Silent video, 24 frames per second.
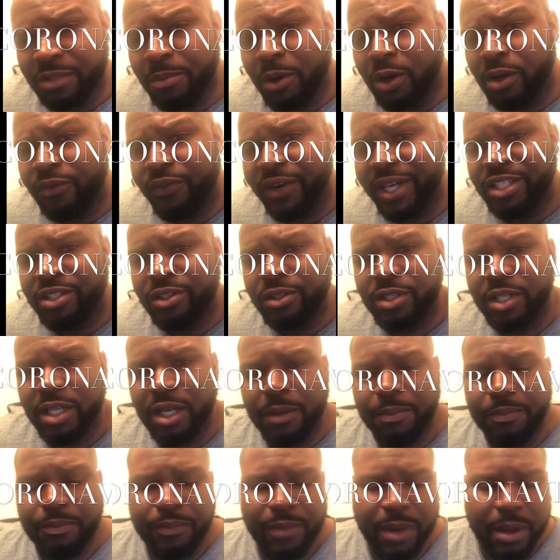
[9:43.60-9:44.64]
motivational
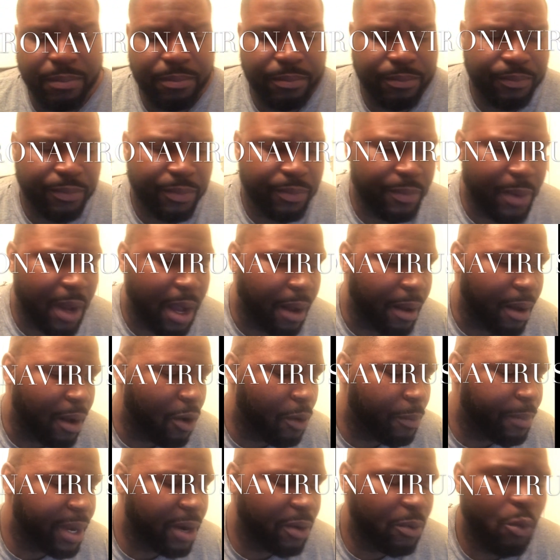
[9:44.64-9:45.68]
tip. Um, I
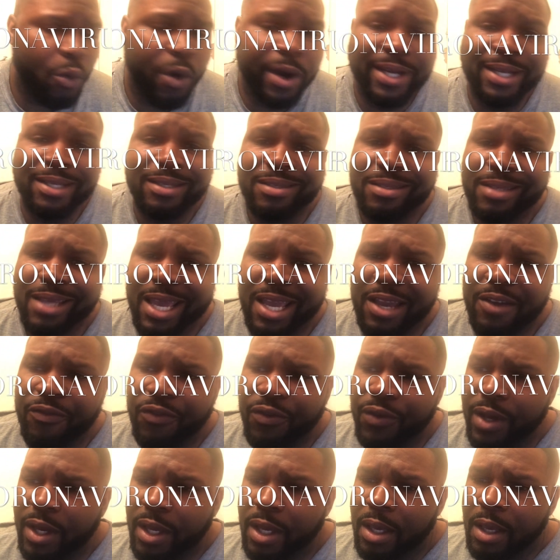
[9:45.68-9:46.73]
hope everyone is safe.
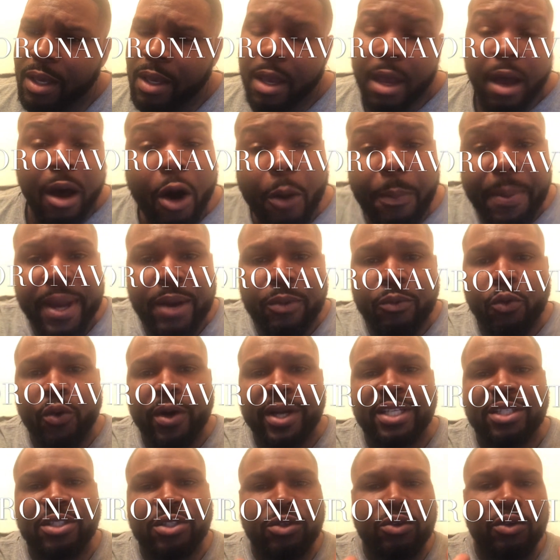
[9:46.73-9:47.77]
Hope
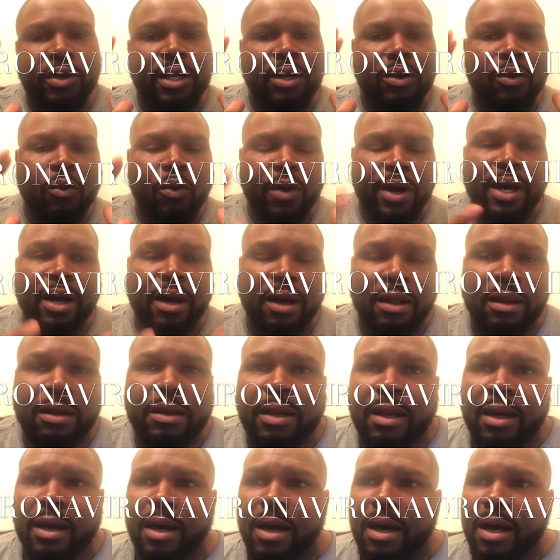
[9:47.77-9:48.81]
everyone is doing well.
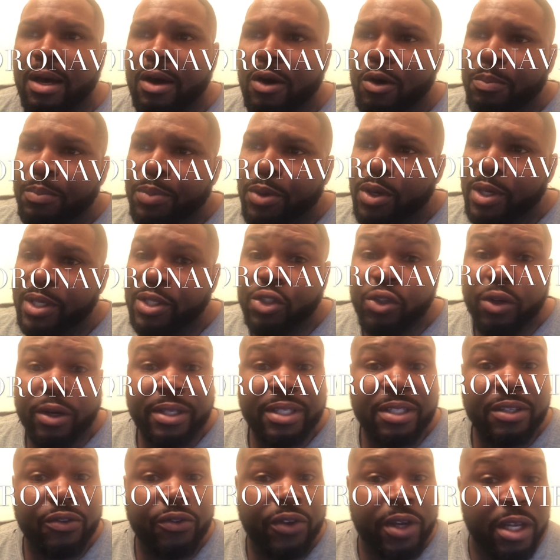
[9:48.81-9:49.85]
I hope you enjoyed
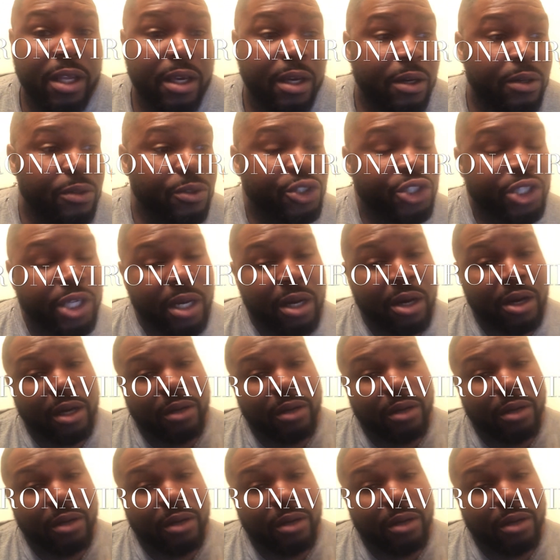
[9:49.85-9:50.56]
this video. Share